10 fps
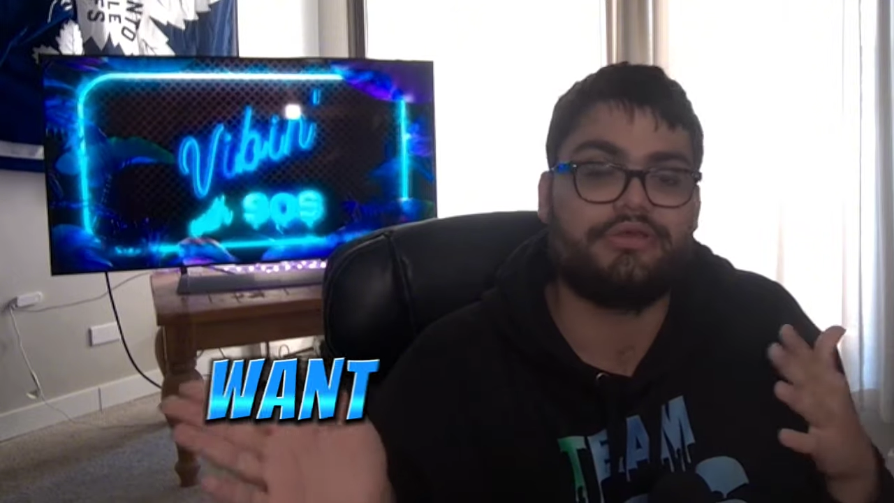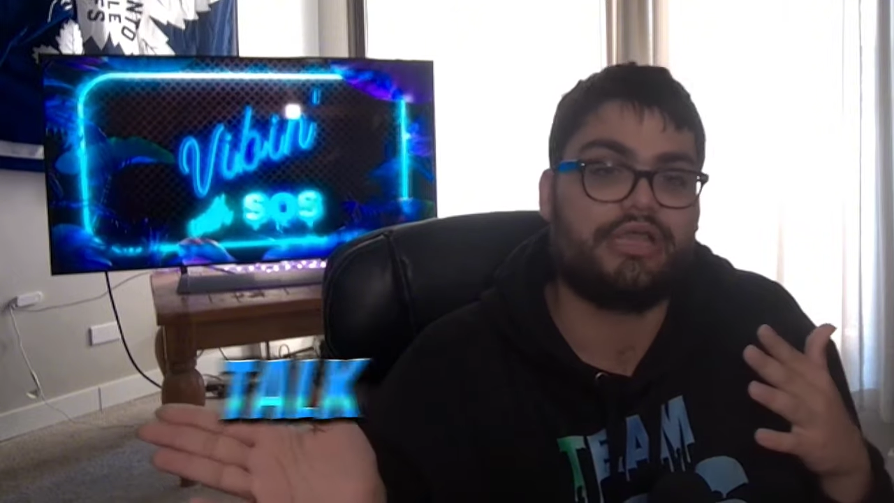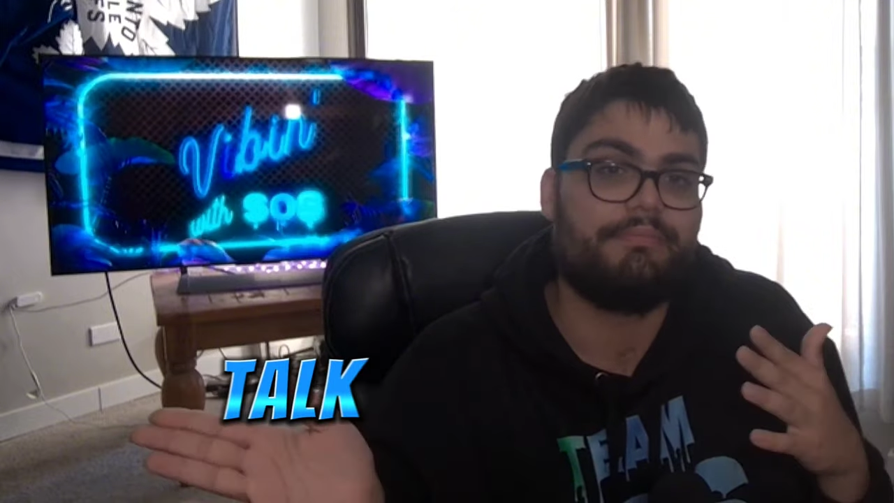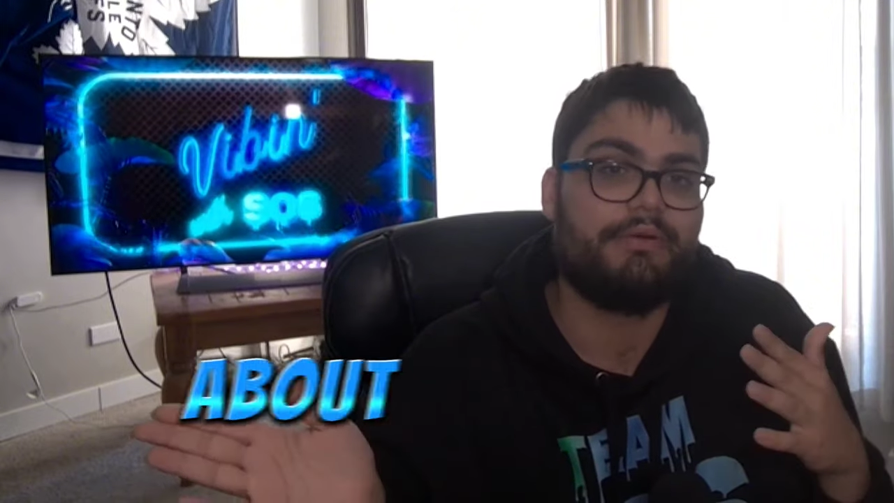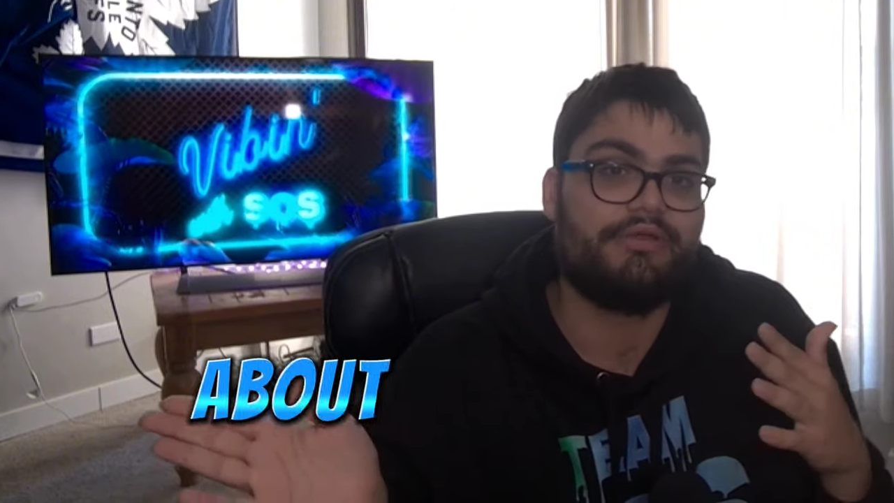
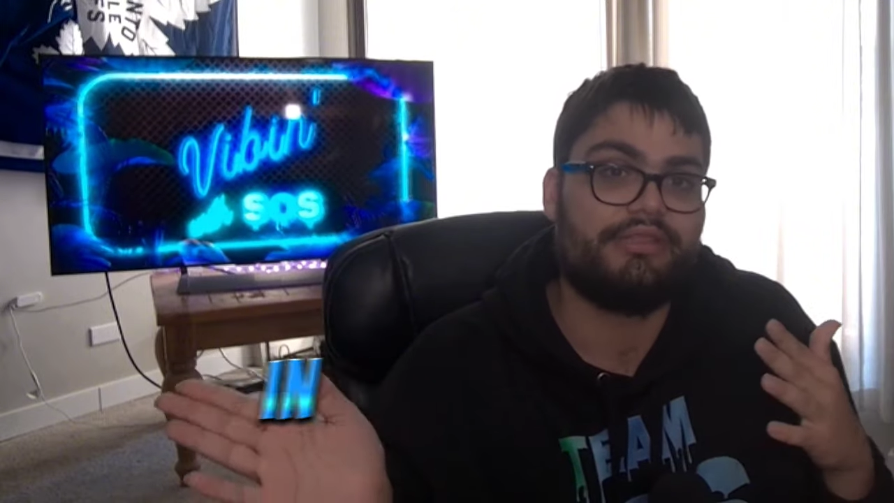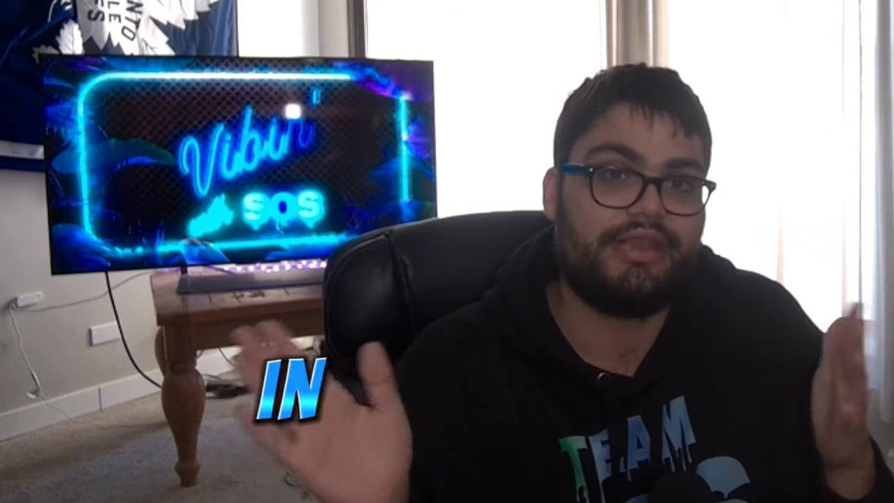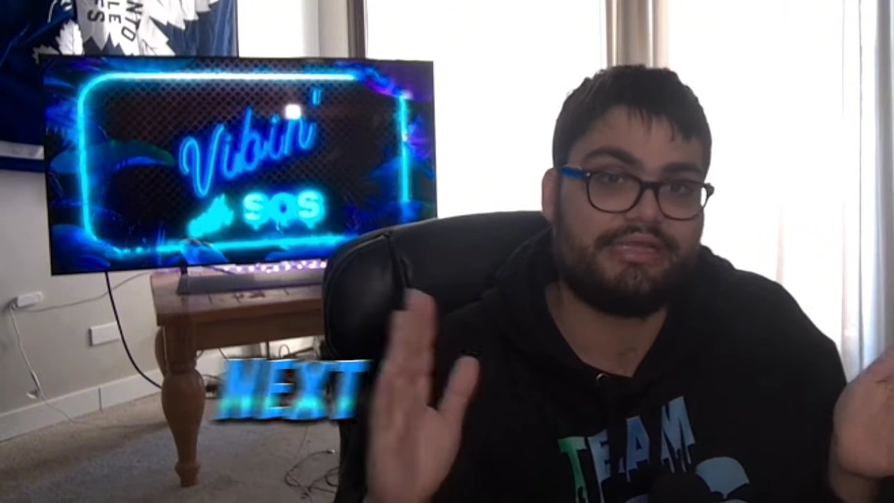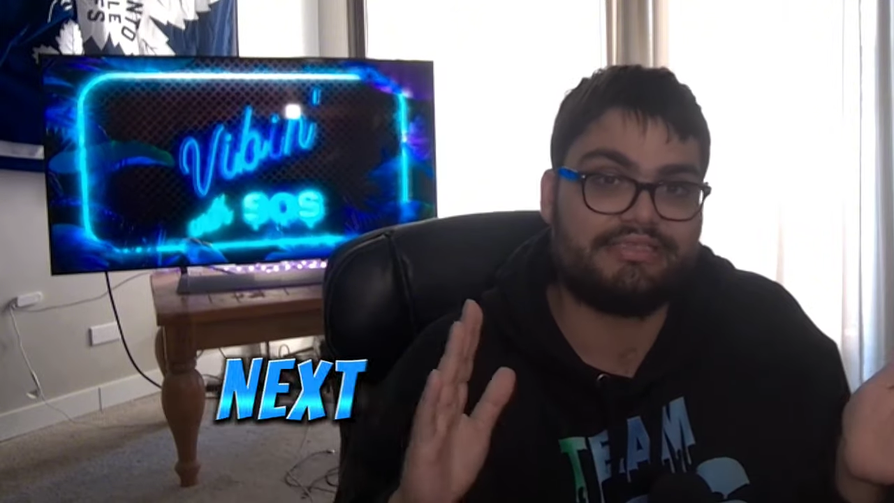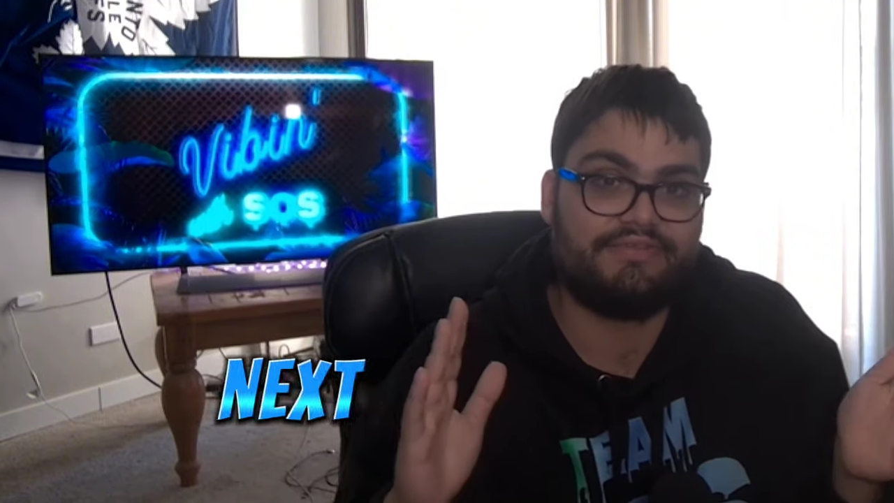talk about in the
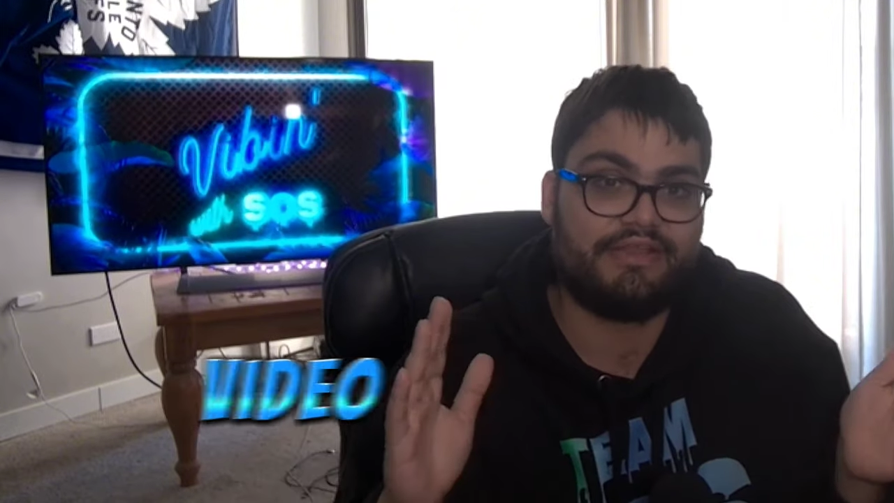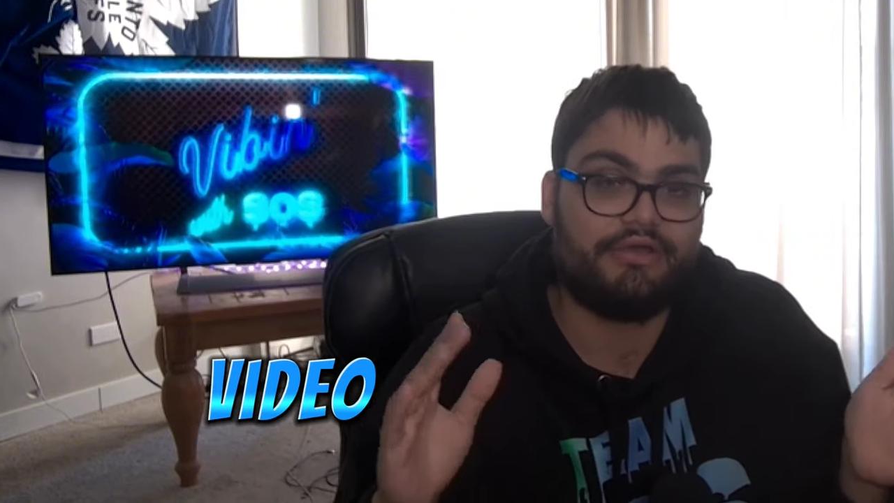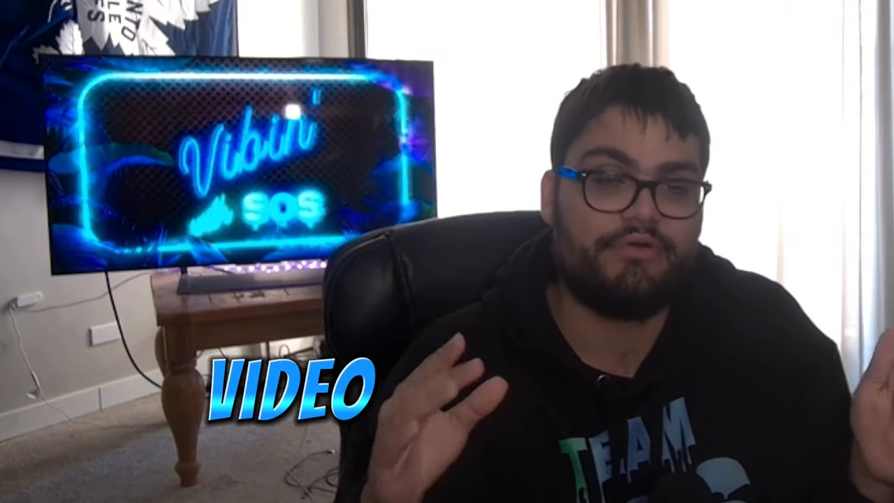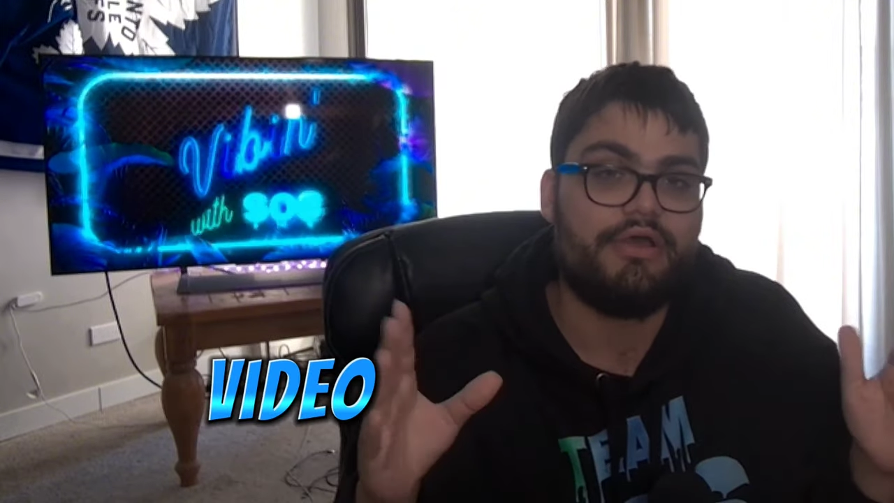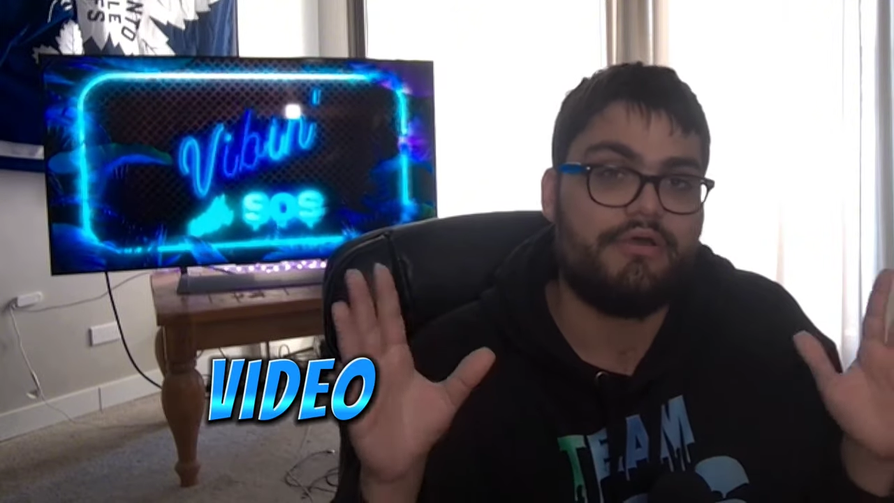next video,